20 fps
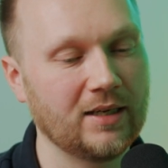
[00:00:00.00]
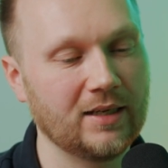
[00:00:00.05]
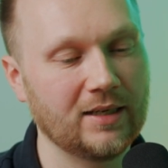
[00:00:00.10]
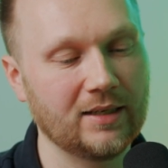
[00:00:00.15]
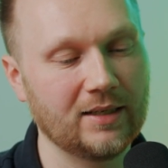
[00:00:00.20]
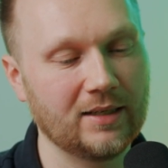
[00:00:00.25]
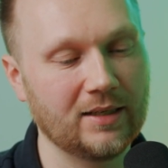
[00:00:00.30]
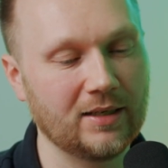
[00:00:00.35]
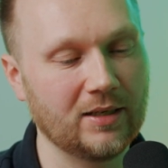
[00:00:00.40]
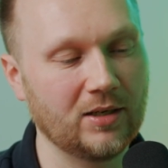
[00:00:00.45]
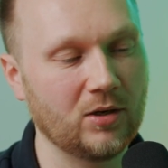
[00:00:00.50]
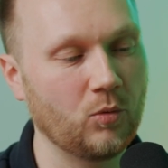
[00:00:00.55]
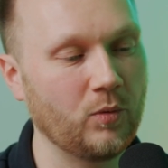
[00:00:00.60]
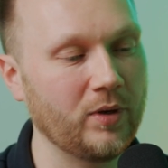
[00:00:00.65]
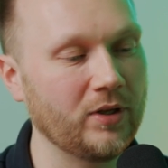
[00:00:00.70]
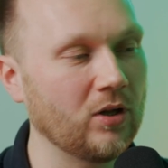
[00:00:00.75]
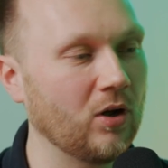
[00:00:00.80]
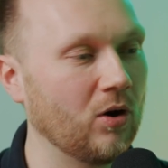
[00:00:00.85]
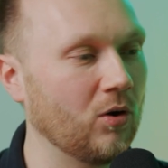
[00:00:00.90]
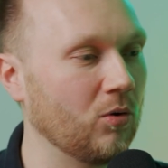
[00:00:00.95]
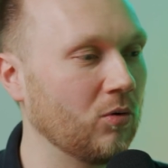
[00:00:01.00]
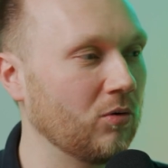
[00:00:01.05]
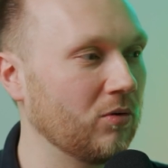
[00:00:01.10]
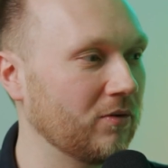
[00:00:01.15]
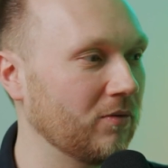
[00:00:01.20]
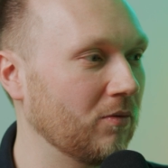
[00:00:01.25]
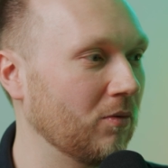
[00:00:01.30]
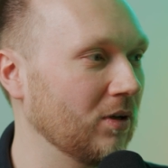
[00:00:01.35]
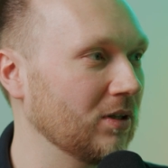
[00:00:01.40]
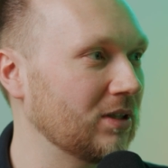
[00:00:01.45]
We
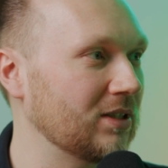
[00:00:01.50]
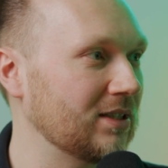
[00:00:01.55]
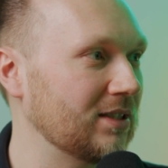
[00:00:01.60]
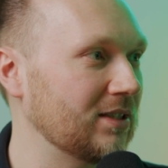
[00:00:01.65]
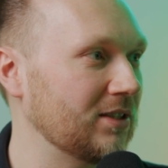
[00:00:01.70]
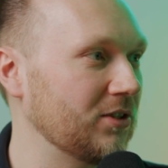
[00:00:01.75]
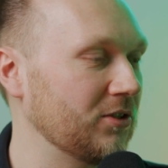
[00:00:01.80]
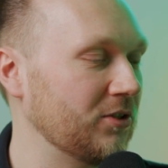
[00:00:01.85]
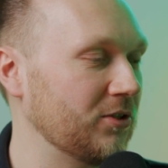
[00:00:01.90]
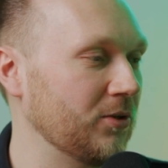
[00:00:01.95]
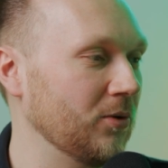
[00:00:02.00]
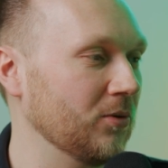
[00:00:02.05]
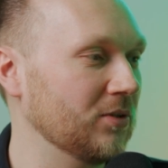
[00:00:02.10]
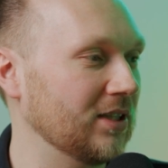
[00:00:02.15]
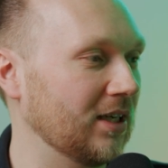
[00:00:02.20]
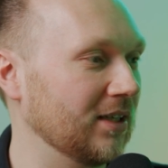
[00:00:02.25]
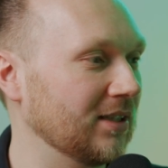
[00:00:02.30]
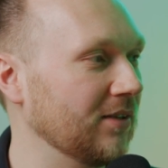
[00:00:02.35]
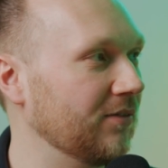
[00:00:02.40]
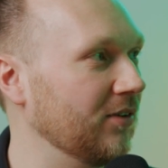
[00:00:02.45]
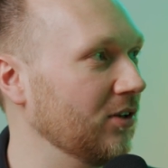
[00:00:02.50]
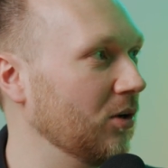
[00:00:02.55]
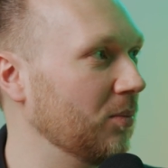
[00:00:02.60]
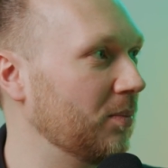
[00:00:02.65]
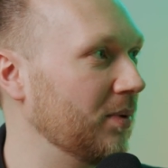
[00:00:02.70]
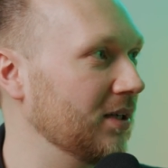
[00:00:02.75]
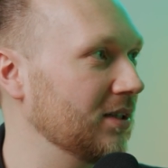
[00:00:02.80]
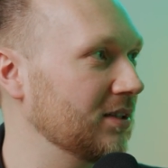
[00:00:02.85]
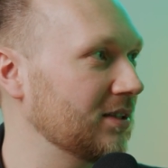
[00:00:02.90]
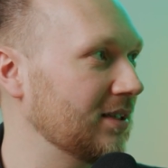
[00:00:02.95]
know what suits our
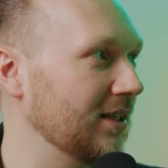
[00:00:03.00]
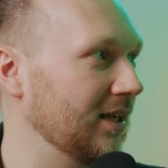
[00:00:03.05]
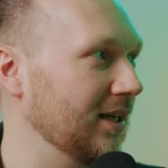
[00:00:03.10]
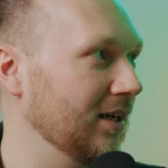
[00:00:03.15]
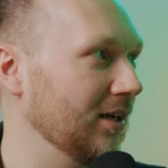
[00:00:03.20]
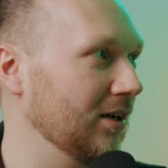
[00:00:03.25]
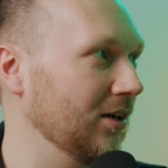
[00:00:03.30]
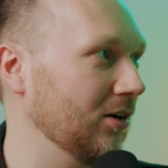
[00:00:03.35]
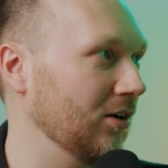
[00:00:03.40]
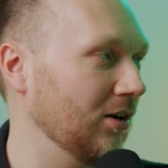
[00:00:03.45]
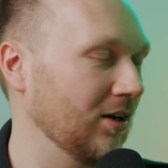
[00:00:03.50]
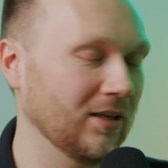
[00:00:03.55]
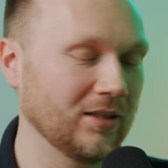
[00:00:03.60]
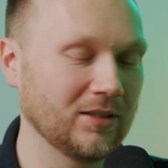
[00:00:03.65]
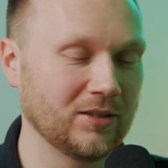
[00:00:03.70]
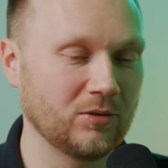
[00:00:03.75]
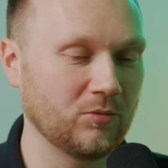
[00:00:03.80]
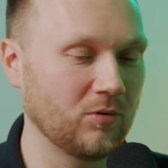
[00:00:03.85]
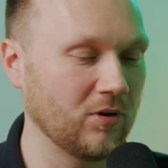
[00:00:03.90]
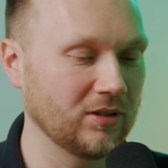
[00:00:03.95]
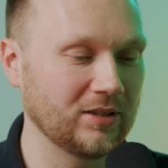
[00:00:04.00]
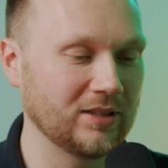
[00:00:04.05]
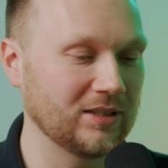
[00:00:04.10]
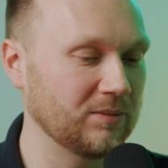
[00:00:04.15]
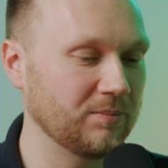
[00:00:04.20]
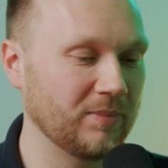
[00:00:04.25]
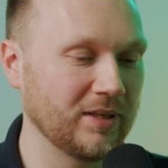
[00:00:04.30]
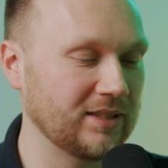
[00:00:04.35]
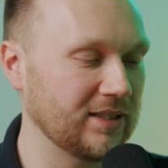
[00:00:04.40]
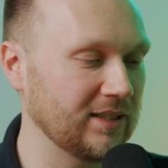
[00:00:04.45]
developers and what
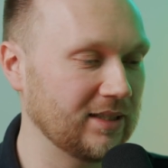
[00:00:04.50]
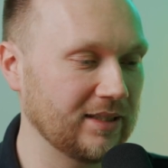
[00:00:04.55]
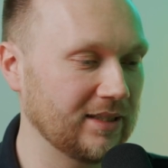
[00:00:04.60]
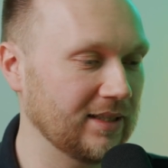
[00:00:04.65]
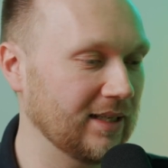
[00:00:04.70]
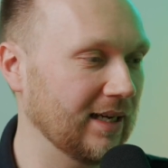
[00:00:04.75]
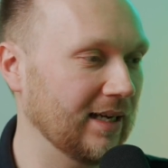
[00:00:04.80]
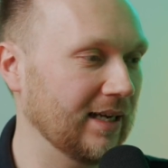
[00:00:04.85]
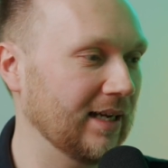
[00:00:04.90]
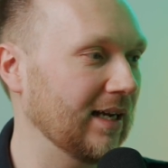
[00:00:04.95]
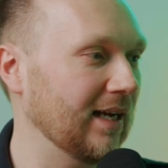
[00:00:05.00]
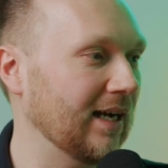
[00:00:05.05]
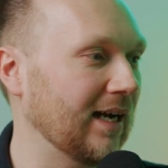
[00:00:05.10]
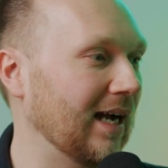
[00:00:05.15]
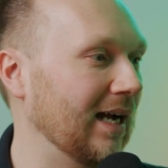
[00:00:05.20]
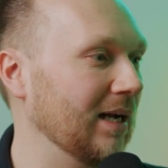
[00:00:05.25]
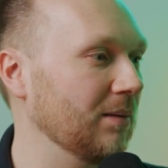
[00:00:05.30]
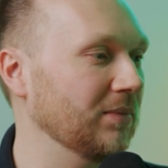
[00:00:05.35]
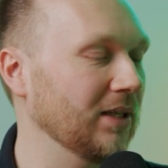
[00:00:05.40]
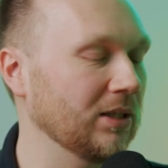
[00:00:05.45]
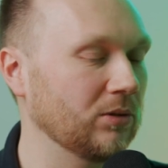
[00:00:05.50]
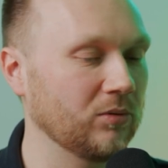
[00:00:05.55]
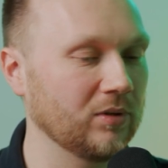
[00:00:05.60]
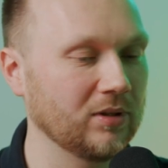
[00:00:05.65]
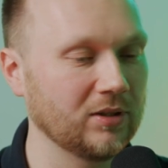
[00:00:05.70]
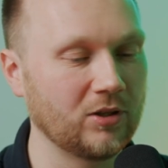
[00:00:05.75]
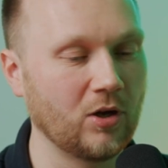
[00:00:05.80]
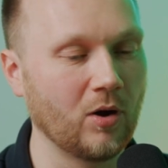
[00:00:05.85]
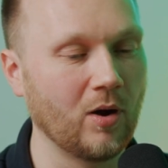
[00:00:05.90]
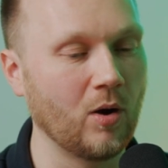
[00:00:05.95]
is basically a hype that
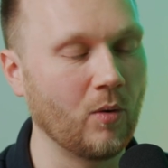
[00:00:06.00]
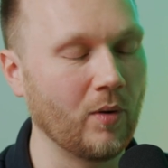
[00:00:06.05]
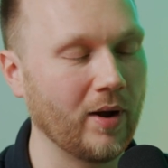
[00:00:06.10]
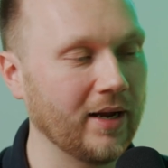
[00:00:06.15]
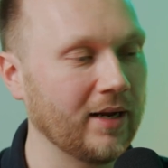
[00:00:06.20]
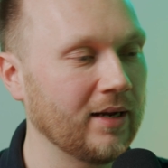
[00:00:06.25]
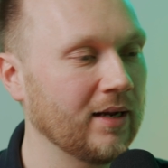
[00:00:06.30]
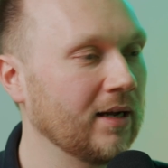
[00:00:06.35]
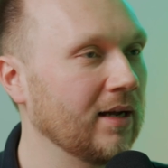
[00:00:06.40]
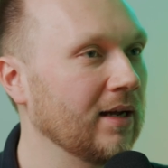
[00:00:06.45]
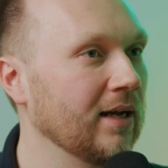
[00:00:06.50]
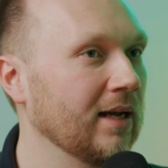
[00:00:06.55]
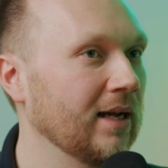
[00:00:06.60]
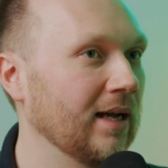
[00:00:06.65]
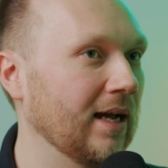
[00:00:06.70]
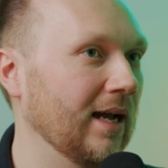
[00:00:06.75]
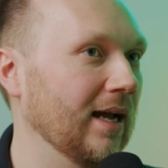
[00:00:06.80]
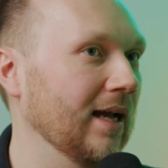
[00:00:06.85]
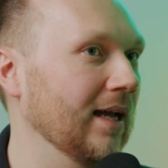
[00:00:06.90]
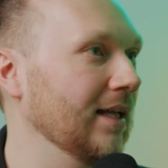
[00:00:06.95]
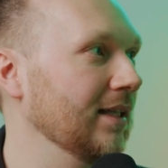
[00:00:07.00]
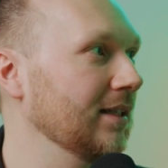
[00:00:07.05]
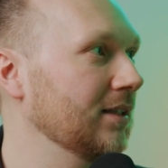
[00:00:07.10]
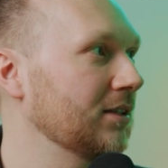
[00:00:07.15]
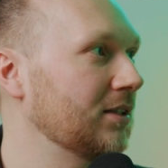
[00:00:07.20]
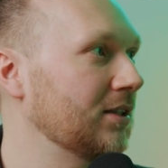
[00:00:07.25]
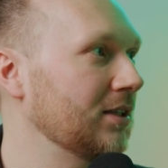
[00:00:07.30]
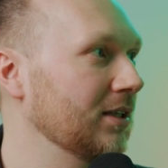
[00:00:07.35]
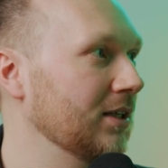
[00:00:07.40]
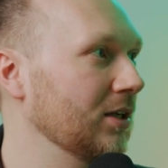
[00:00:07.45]
will go away.
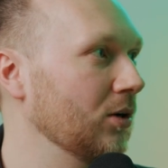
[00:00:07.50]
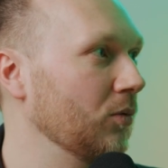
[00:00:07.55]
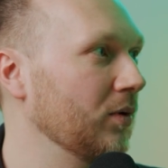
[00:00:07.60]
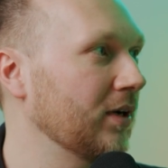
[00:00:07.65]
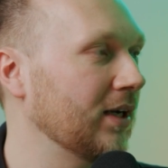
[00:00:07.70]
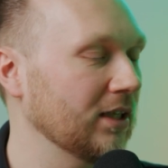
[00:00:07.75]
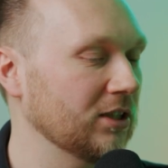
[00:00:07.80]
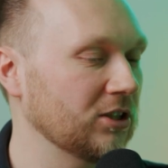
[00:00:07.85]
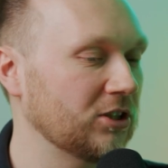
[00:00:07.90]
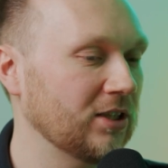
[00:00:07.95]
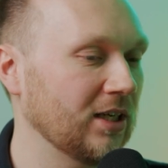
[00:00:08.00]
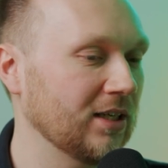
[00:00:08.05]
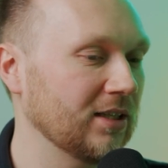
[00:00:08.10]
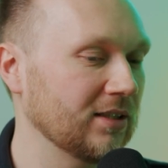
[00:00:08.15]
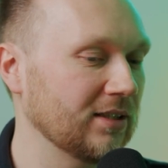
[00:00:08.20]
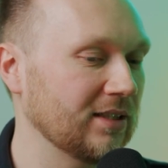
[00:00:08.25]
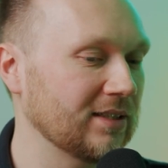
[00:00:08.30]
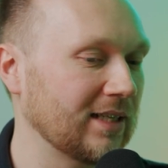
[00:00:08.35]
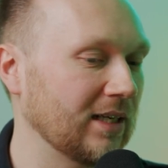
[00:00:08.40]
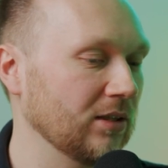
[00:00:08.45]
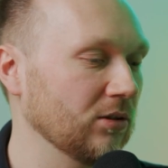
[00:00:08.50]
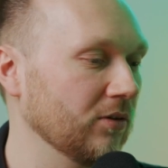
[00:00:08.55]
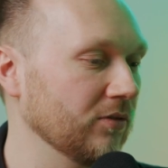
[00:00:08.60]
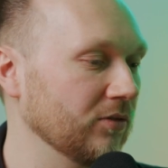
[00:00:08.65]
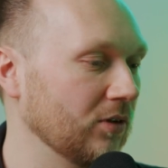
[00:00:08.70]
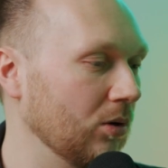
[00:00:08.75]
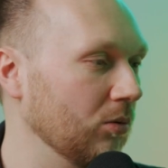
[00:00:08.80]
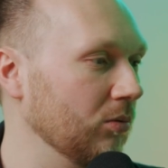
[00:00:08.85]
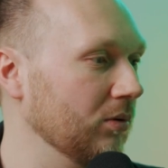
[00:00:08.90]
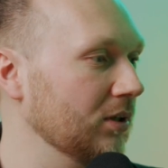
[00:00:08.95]
And we can share this kind of
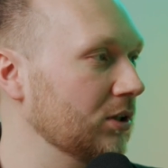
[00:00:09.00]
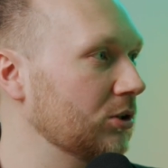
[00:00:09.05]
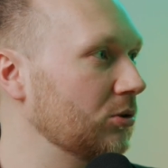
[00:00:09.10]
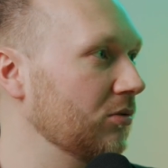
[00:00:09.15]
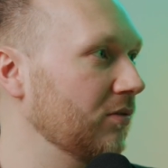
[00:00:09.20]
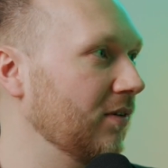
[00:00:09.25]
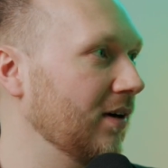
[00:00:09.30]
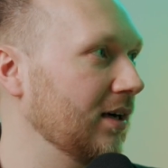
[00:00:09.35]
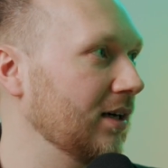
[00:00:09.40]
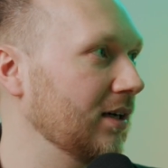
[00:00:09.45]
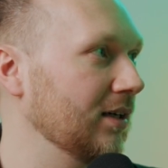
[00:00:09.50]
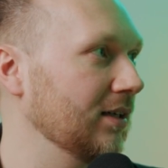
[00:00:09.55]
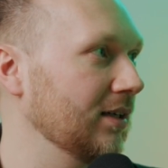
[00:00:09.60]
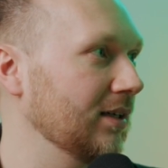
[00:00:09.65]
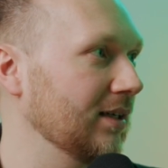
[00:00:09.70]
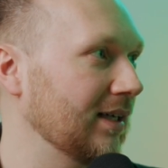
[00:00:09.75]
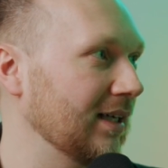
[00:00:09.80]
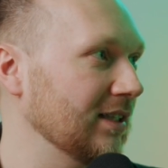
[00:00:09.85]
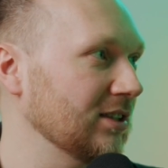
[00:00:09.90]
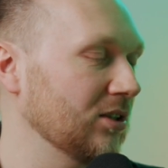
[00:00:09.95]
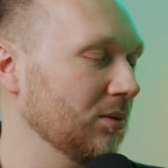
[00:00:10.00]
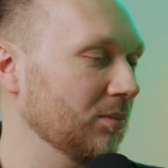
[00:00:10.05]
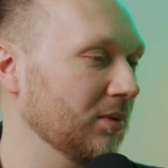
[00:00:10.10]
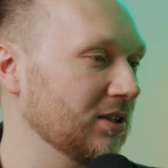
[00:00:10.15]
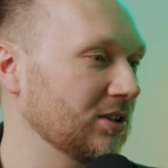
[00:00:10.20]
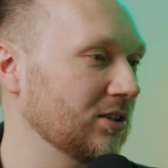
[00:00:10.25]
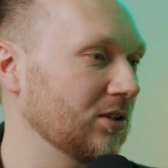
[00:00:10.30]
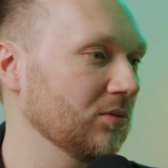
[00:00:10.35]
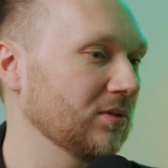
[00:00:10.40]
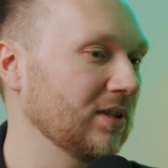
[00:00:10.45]
knowledge with our
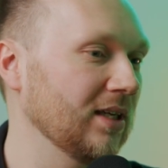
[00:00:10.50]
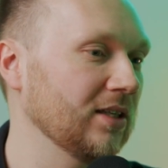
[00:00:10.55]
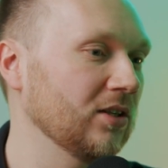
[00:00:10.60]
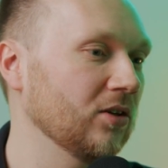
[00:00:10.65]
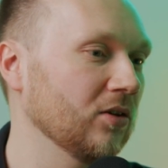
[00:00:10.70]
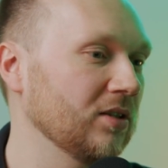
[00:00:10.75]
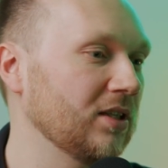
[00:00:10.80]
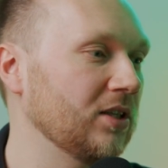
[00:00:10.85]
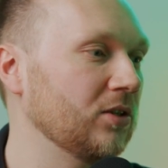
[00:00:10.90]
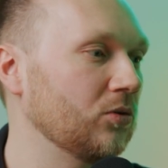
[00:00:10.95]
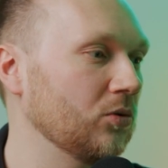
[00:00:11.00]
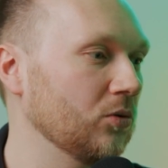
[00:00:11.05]
customers, so they don't need